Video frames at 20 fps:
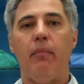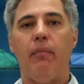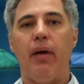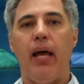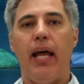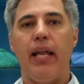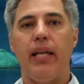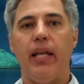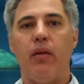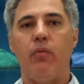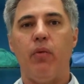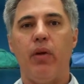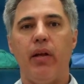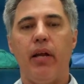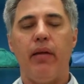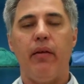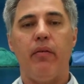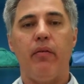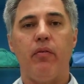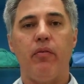And then
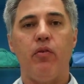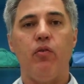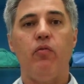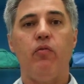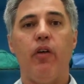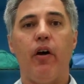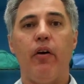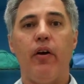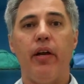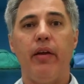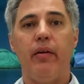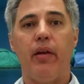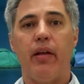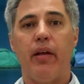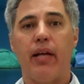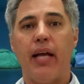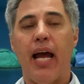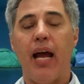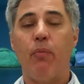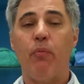we do very
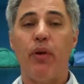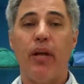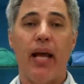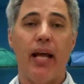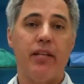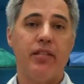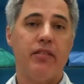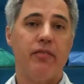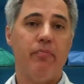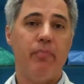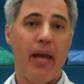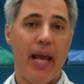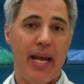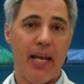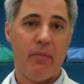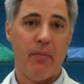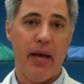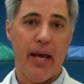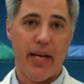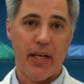comprehensive
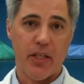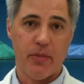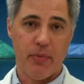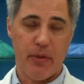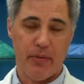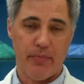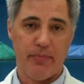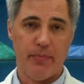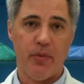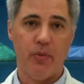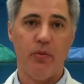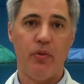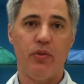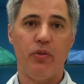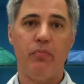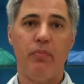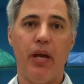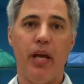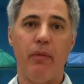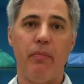pain management. We'll do
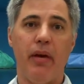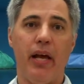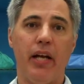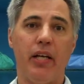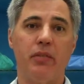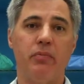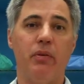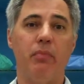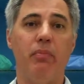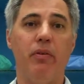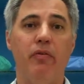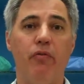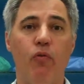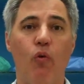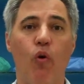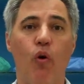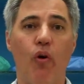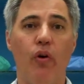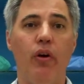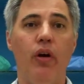pain management
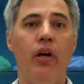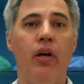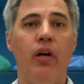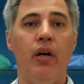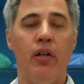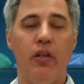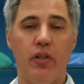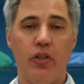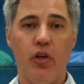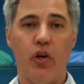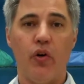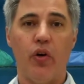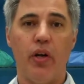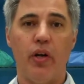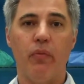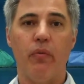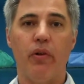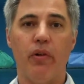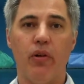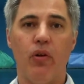before, during,
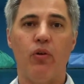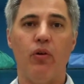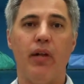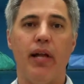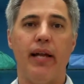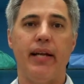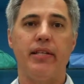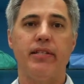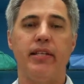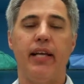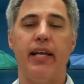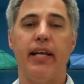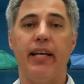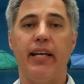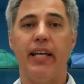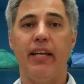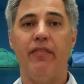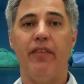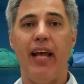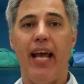with local anesthetic, and
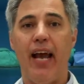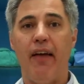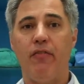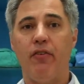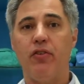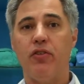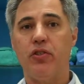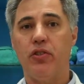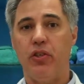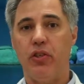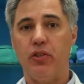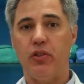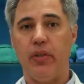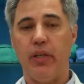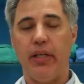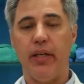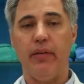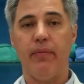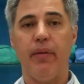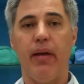even after
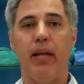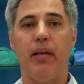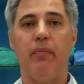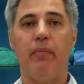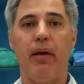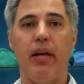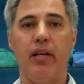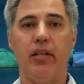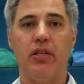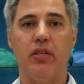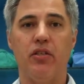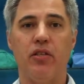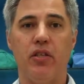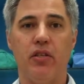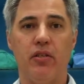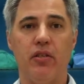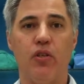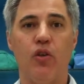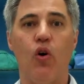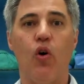surgery. And the patients
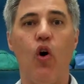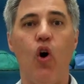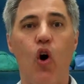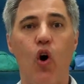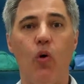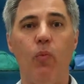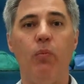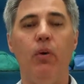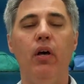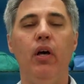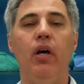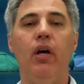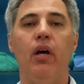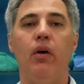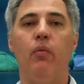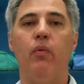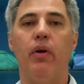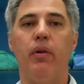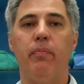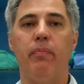usually go home
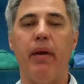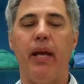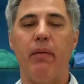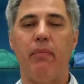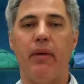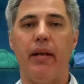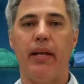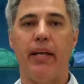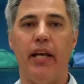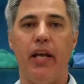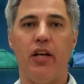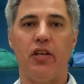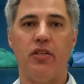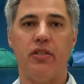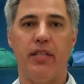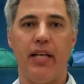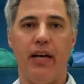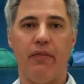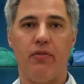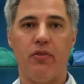with pain
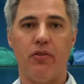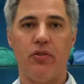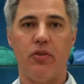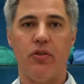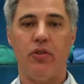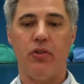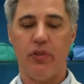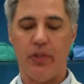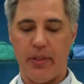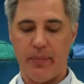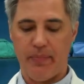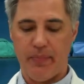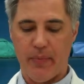medications after surgery.